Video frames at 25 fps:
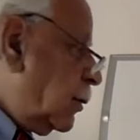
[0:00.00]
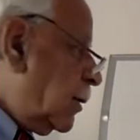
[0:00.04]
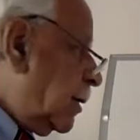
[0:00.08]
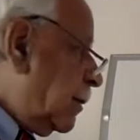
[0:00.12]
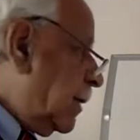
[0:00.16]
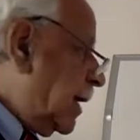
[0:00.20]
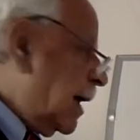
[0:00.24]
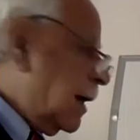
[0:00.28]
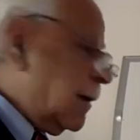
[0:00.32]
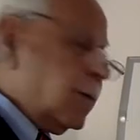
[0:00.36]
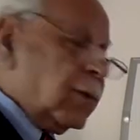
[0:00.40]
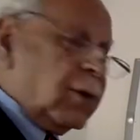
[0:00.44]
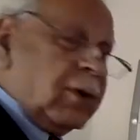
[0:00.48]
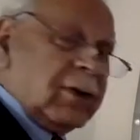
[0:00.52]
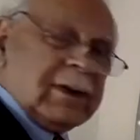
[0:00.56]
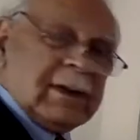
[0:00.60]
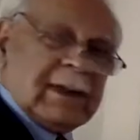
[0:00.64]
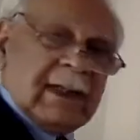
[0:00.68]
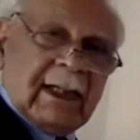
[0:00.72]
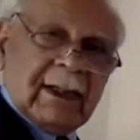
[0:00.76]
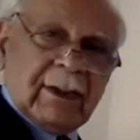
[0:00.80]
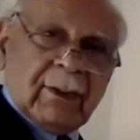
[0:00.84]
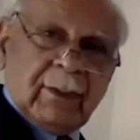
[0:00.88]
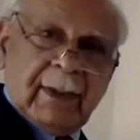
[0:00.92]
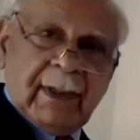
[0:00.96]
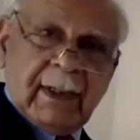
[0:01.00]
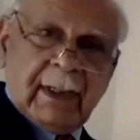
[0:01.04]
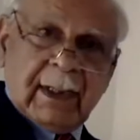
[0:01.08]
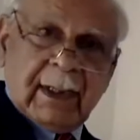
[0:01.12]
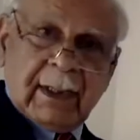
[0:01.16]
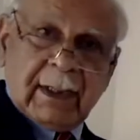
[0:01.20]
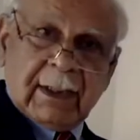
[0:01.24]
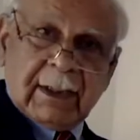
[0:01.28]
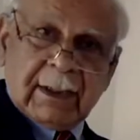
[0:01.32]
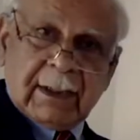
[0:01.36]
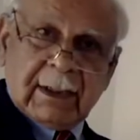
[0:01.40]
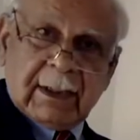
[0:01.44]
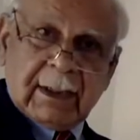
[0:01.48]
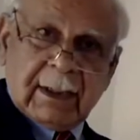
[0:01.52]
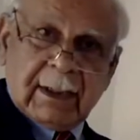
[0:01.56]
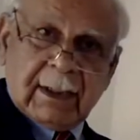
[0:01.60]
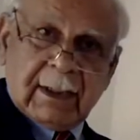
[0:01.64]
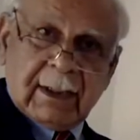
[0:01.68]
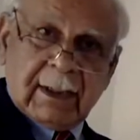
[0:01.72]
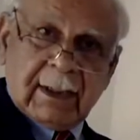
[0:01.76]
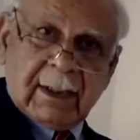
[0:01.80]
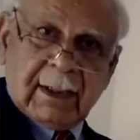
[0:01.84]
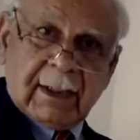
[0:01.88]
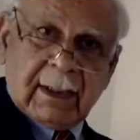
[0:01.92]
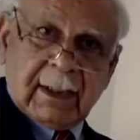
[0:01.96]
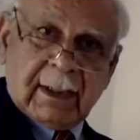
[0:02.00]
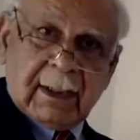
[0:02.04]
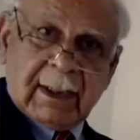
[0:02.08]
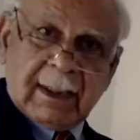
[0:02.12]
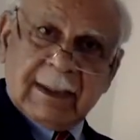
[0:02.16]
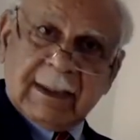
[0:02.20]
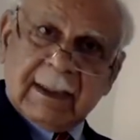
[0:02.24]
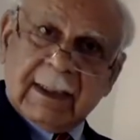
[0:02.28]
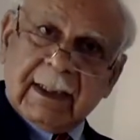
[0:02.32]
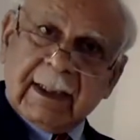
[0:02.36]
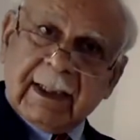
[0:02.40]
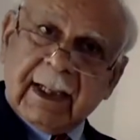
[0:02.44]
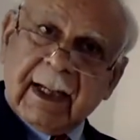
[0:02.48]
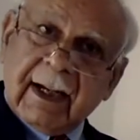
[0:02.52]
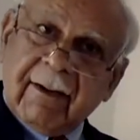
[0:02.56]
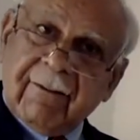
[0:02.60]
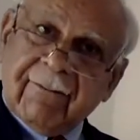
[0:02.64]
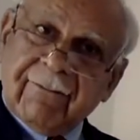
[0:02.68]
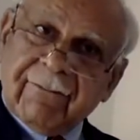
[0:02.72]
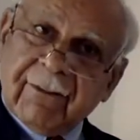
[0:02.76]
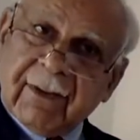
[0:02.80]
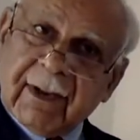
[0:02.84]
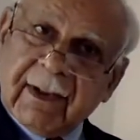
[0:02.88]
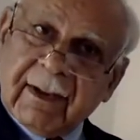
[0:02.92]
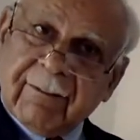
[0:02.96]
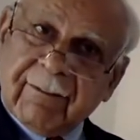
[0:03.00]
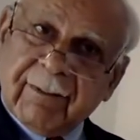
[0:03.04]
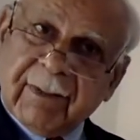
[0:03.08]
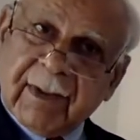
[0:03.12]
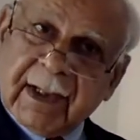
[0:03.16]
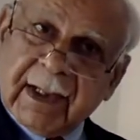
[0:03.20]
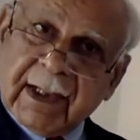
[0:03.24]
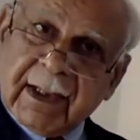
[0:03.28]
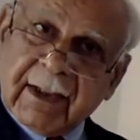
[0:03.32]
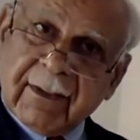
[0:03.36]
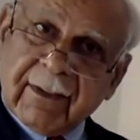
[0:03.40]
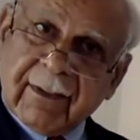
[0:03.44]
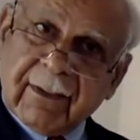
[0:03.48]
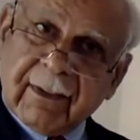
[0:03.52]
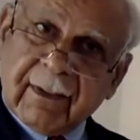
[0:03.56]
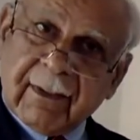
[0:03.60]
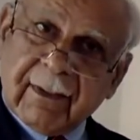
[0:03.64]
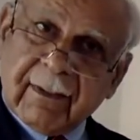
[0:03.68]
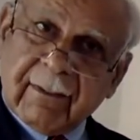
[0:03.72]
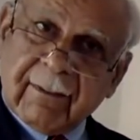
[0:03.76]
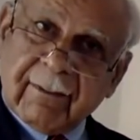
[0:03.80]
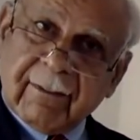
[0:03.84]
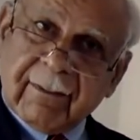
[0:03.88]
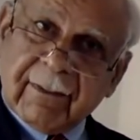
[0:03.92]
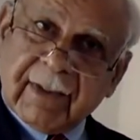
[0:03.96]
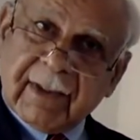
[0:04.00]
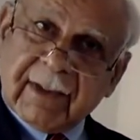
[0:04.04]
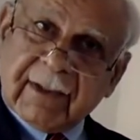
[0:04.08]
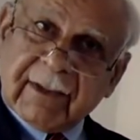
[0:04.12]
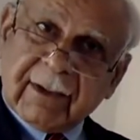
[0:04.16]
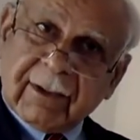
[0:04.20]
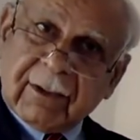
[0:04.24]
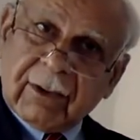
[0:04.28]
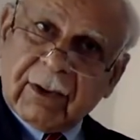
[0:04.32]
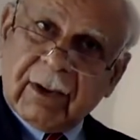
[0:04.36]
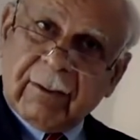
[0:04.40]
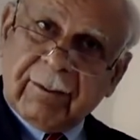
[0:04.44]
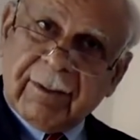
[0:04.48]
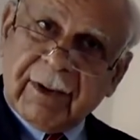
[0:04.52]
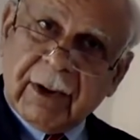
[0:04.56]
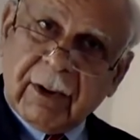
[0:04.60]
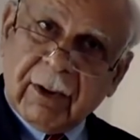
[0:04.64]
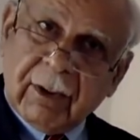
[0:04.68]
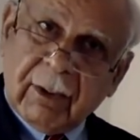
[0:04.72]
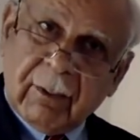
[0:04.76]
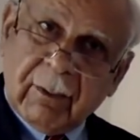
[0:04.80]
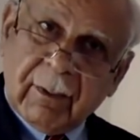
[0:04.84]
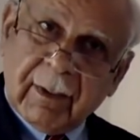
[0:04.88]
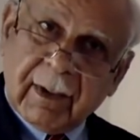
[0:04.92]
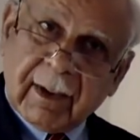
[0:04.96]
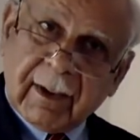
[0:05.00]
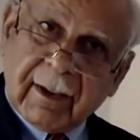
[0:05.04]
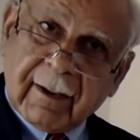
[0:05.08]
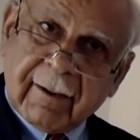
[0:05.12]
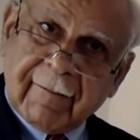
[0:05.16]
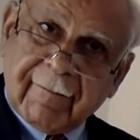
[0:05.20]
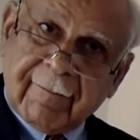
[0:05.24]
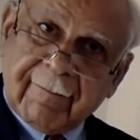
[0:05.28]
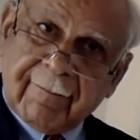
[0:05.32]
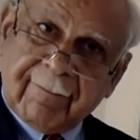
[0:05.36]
we make both sides winners? Listen carefully, please. This is going to be homework.